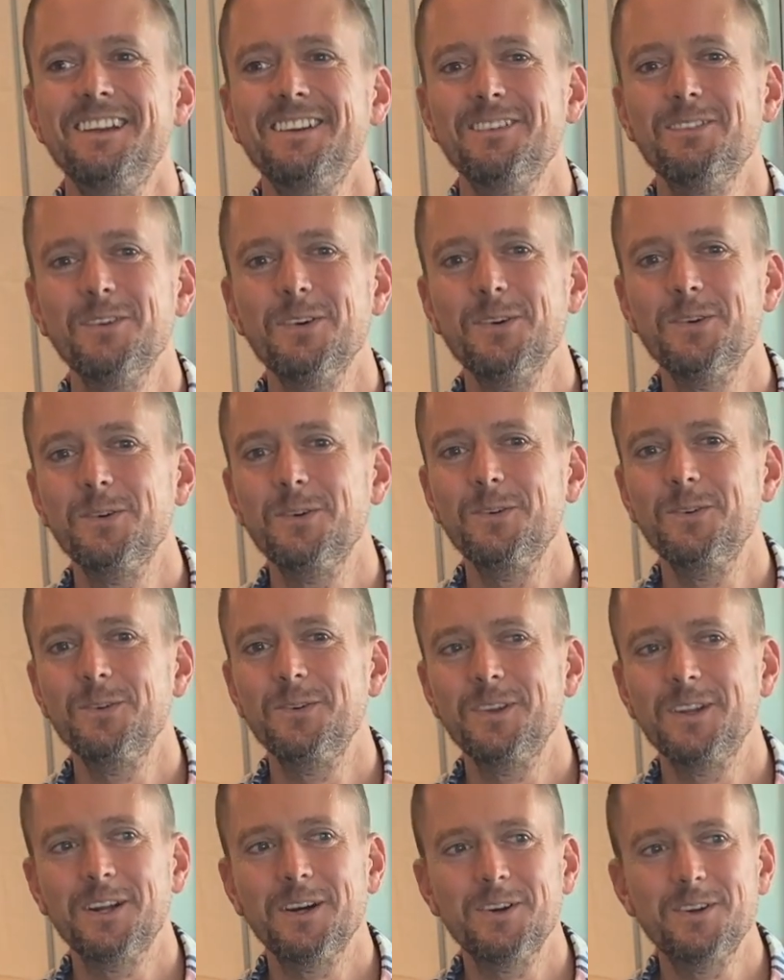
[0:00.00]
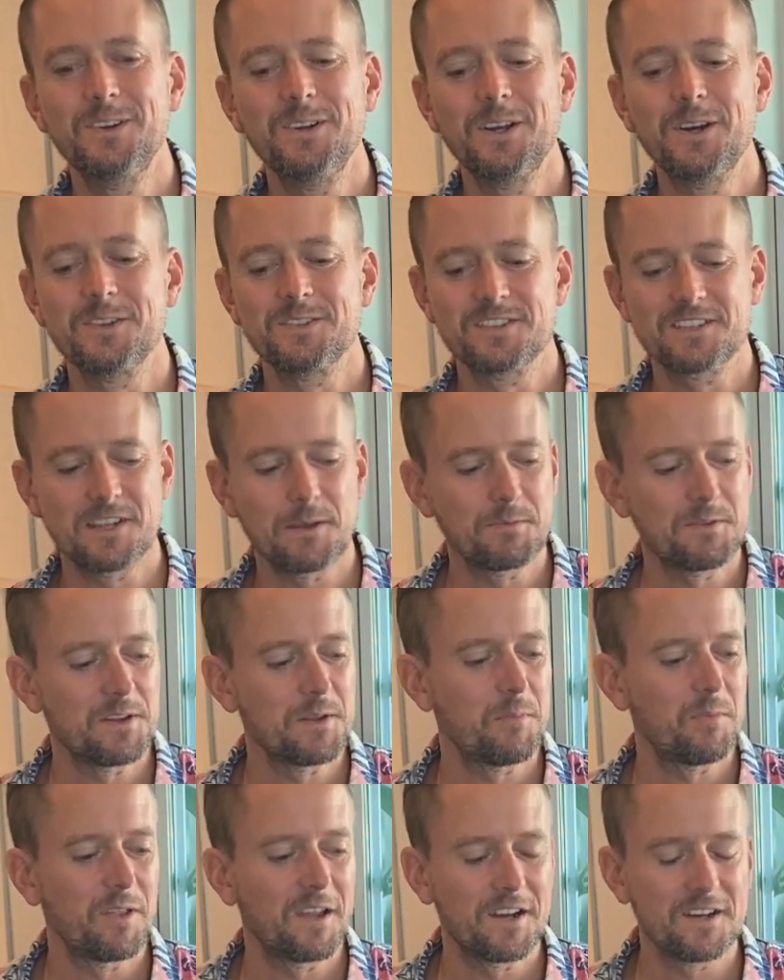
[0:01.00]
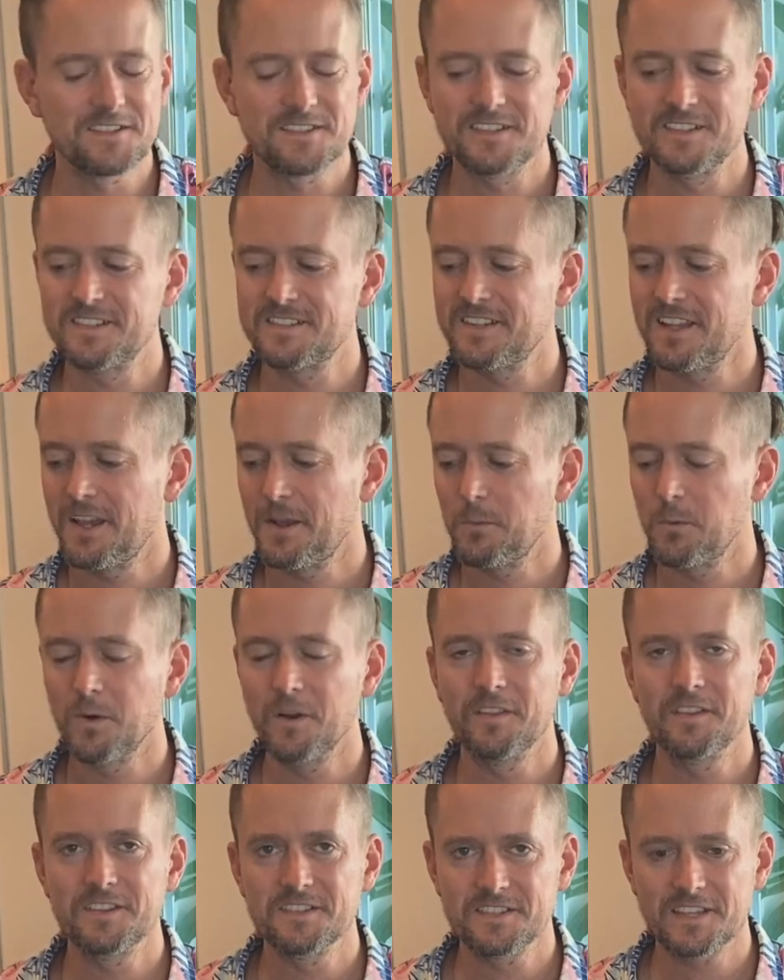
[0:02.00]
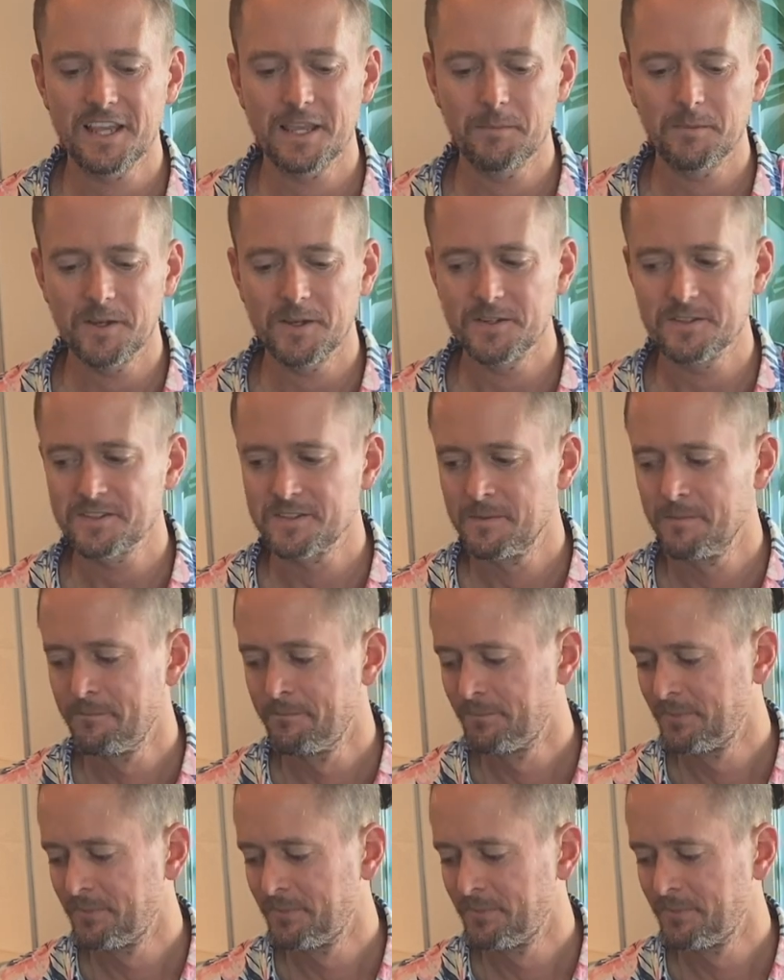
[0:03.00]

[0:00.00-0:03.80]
Well, you know, who knows? It's up to the players to decide where this game goes.